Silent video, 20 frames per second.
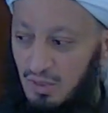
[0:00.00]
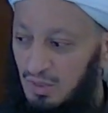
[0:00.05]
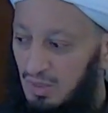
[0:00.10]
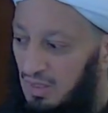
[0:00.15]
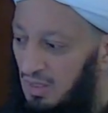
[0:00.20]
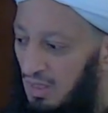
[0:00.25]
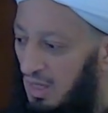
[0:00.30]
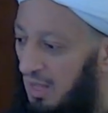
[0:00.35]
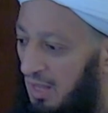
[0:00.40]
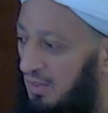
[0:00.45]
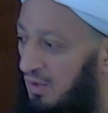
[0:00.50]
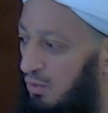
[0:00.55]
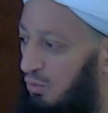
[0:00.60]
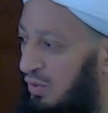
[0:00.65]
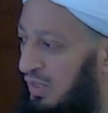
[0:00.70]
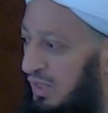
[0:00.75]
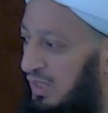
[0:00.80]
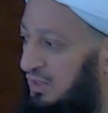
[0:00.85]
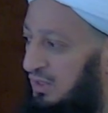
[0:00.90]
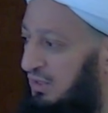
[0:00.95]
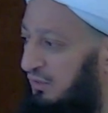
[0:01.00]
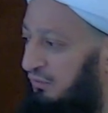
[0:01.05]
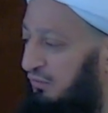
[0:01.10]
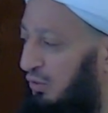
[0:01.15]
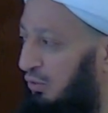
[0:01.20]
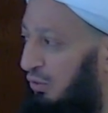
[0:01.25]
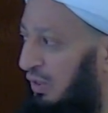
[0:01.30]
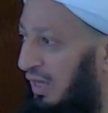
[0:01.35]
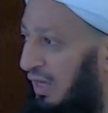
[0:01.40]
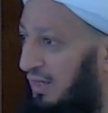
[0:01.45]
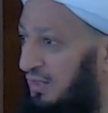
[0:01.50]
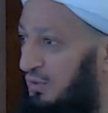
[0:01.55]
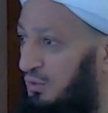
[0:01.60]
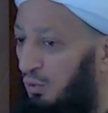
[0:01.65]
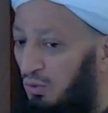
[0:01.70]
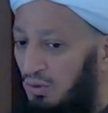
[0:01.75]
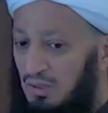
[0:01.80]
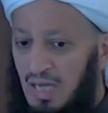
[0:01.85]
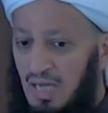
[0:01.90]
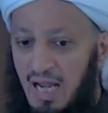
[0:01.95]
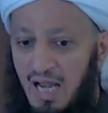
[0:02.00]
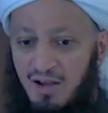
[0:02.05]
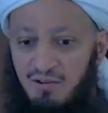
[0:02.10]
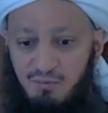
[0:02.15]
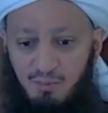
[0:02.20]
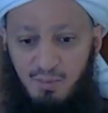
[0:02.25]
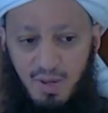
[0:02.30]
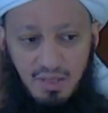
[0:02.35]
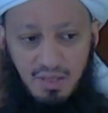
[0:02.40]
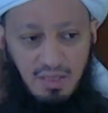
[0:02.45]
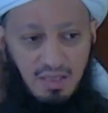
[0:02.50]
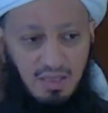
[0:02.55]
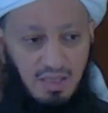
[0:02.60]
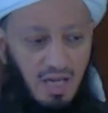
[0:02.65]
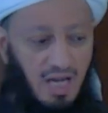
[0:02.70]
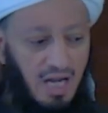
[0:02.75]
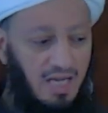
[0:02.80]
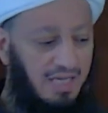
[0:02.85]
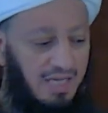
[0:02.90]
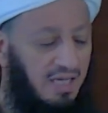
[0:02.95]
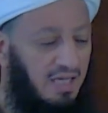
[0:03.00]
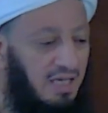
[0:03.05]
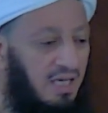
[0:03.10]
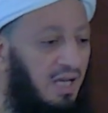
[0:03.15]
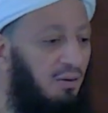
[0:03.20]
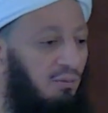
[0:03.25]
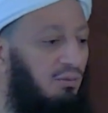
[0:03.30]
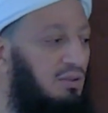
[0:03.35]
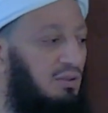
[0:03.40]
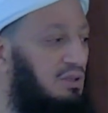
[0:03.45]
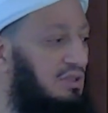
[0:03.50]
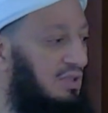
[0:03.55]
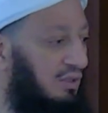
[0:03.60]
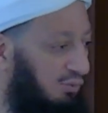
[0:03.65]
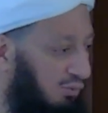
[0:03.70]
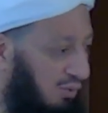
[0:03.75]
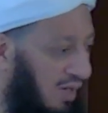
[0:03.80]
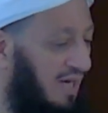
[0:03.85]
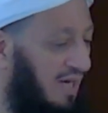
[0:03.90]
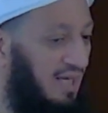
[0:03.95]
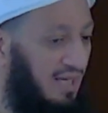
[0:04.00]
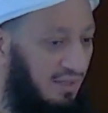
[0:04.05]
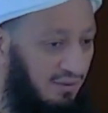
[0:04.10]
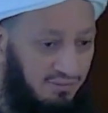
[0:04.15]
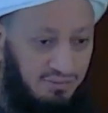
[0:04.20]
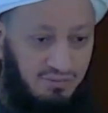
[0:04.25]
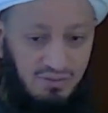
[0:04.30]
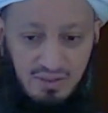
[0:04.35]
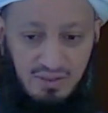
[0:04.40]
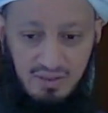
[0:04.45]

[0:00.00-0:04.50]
In other words, if I don't have money, I can never survive.